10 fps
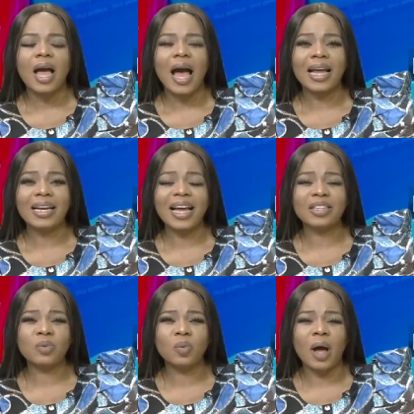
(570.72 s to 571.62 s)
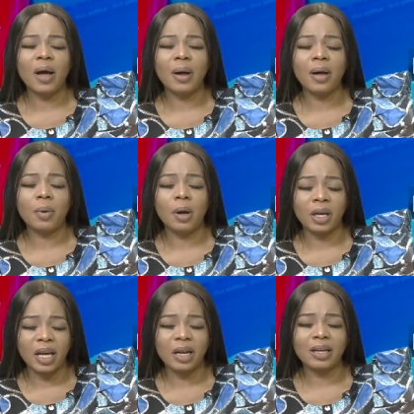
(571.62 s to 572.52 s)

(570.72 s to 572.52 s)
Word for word: I'd like to, I, I, again,